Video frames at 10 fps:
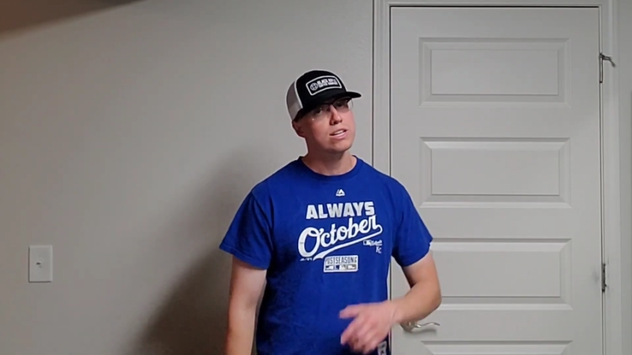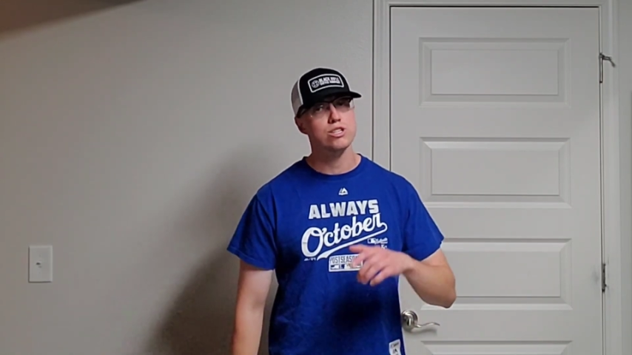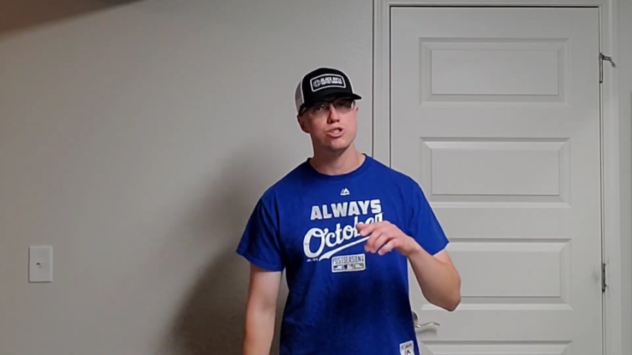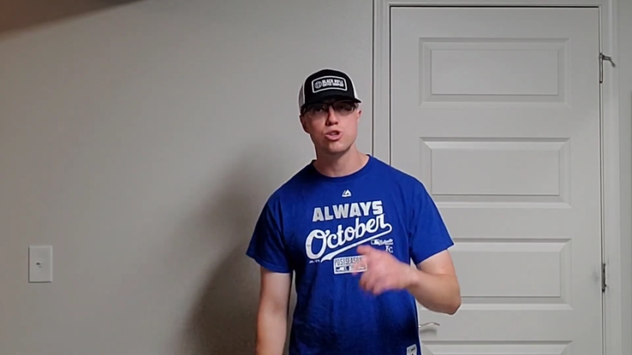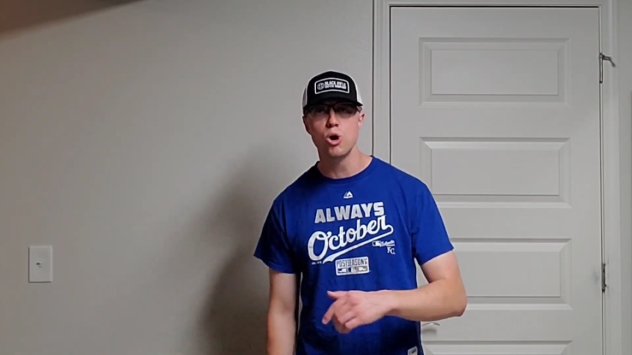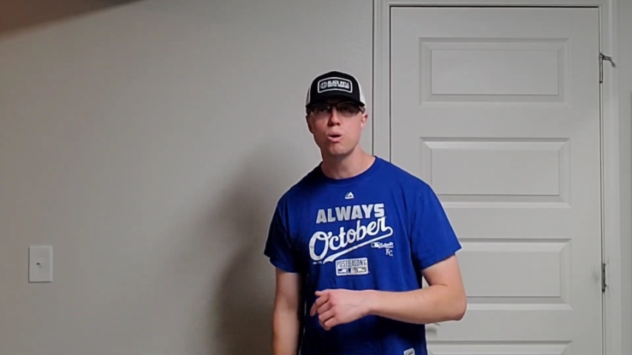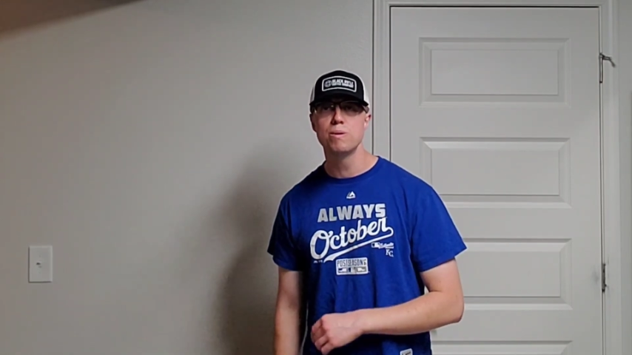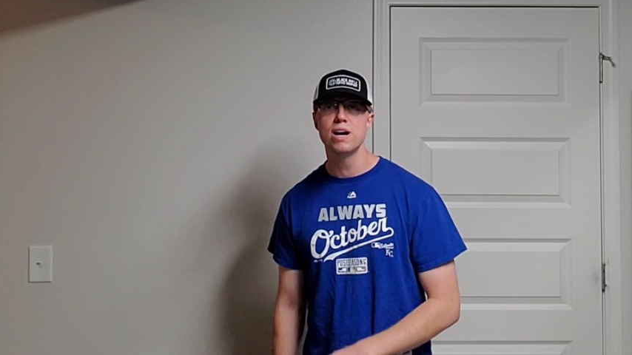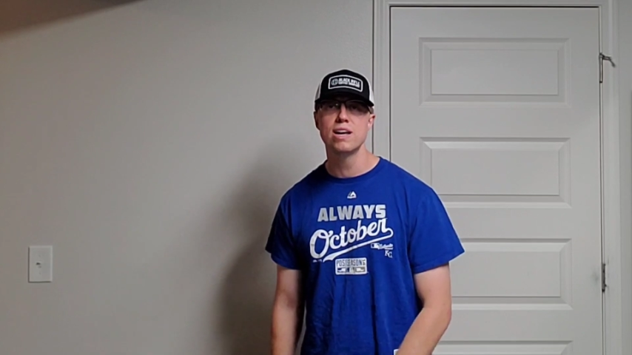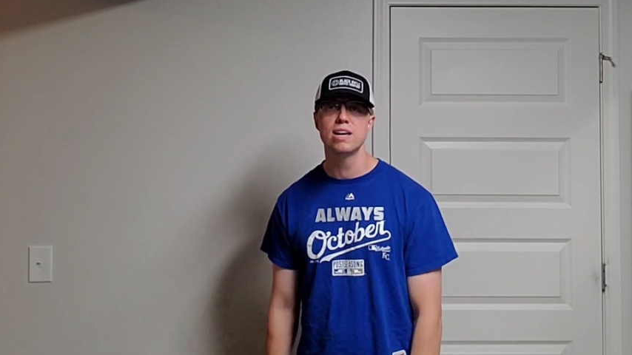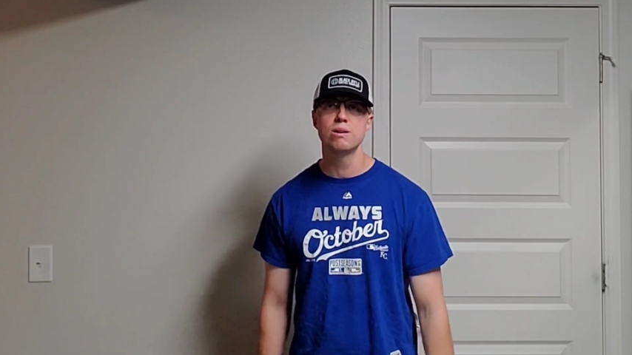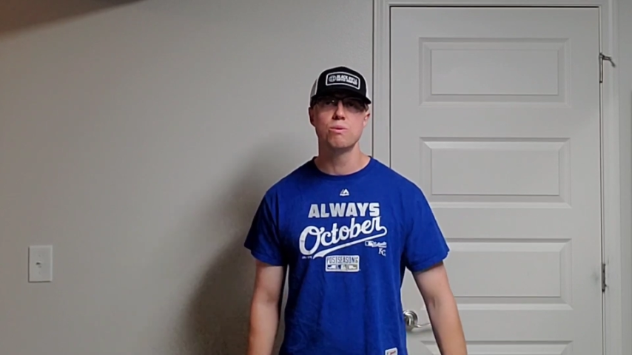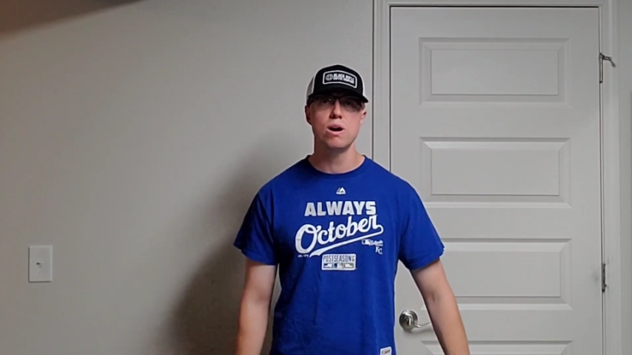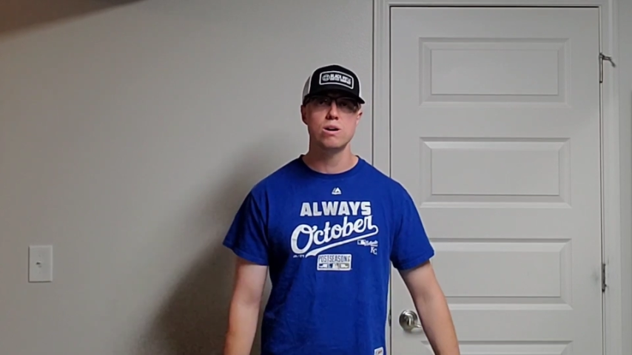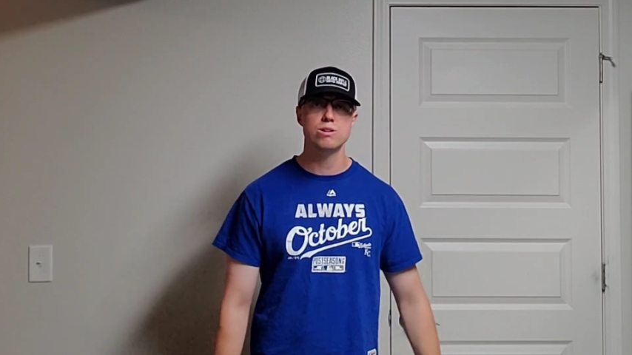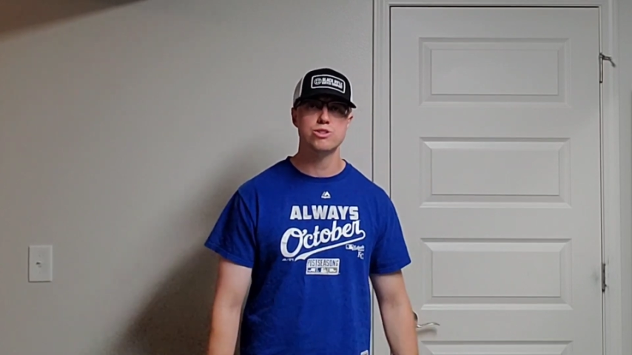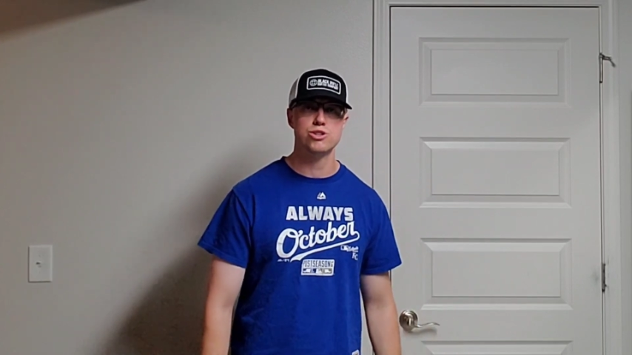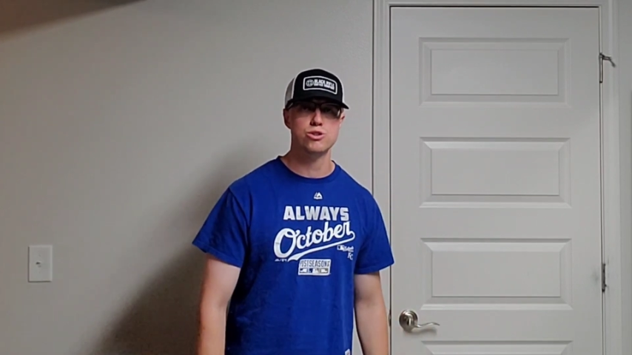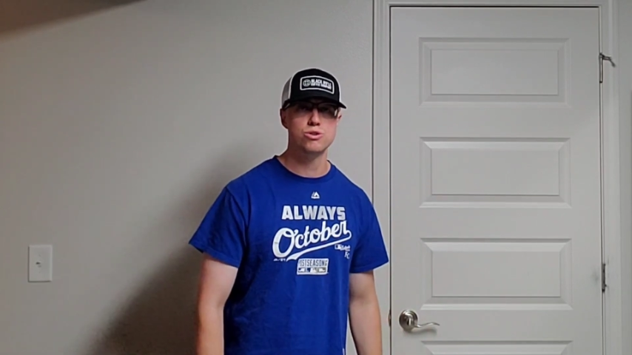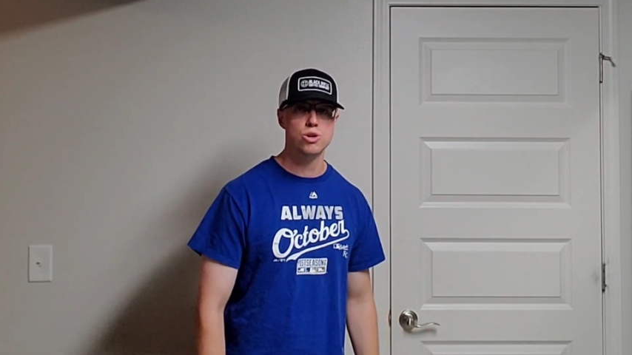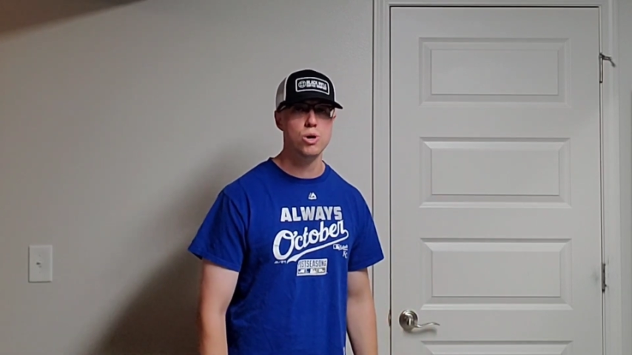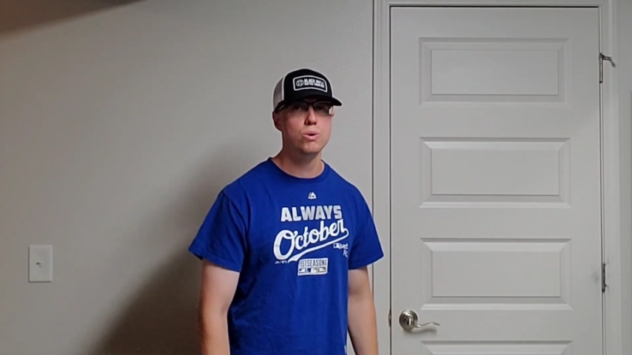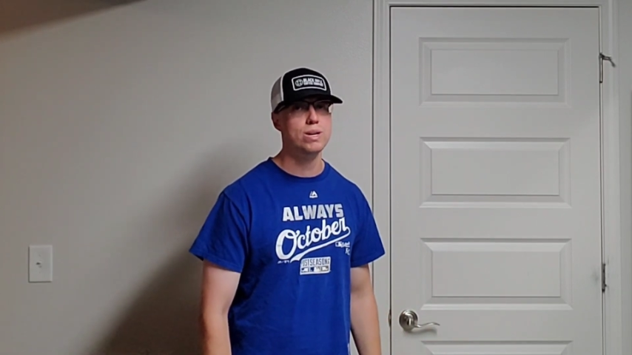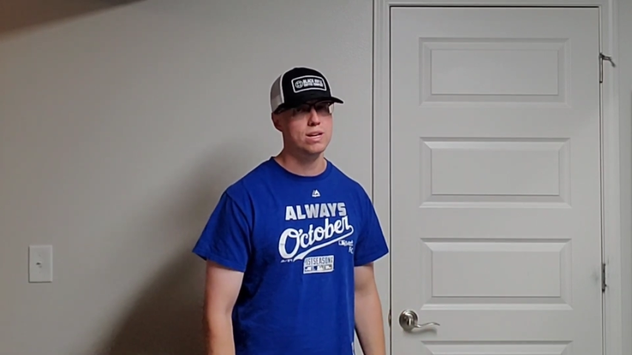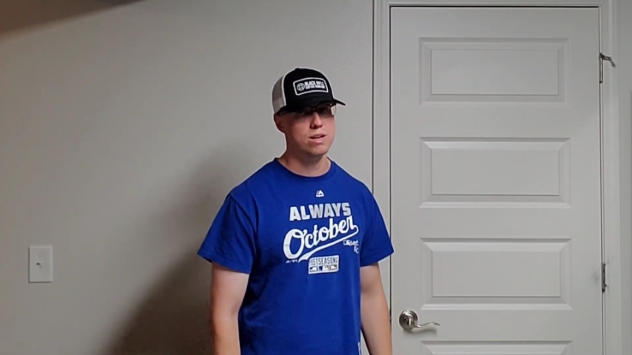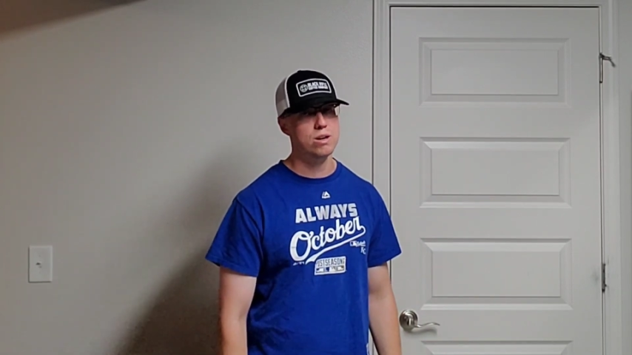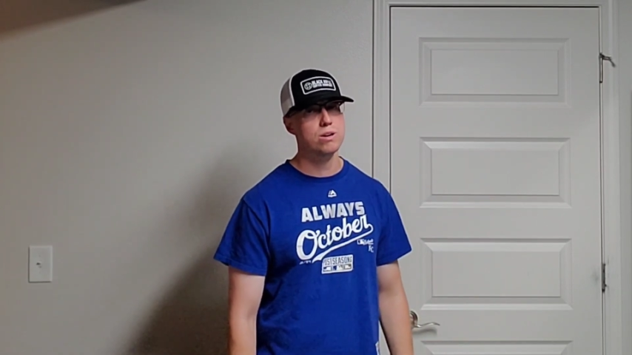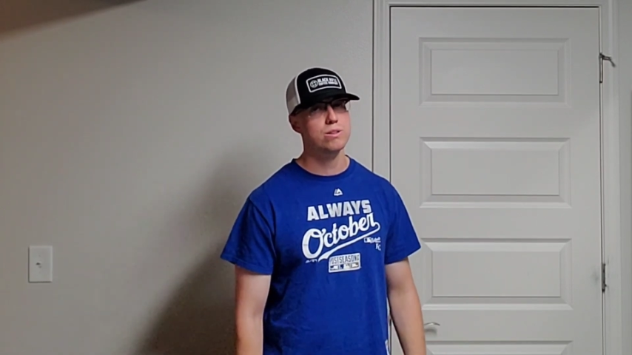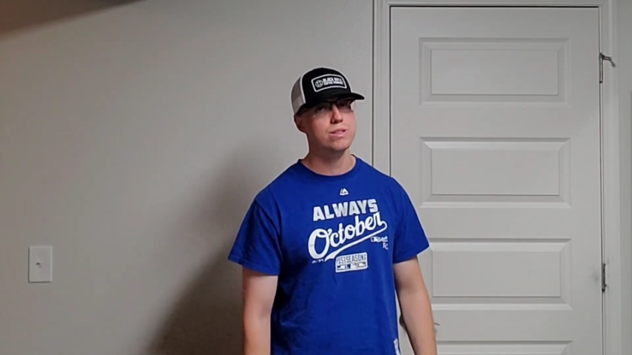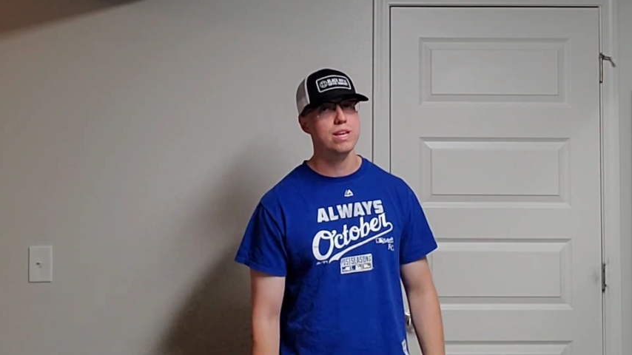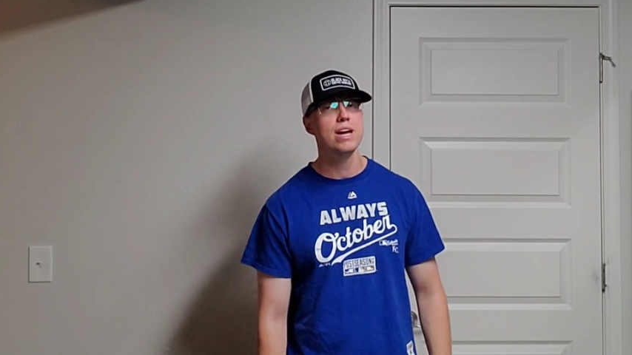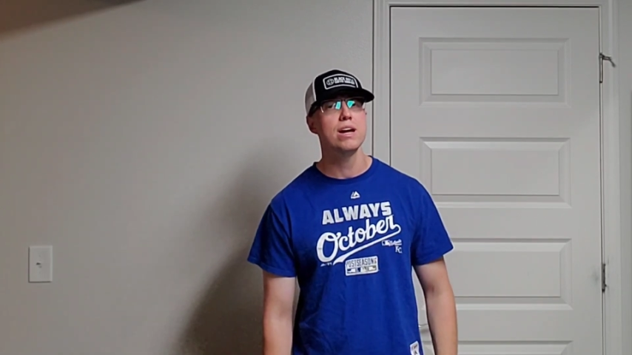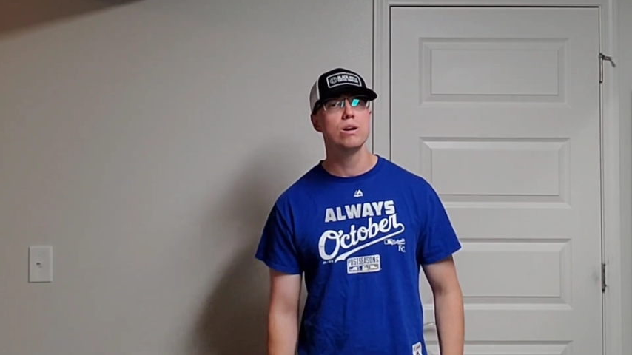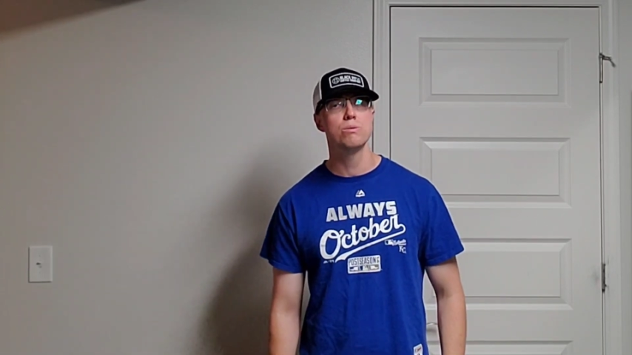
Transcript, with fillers: Cause nobody wants to go it on their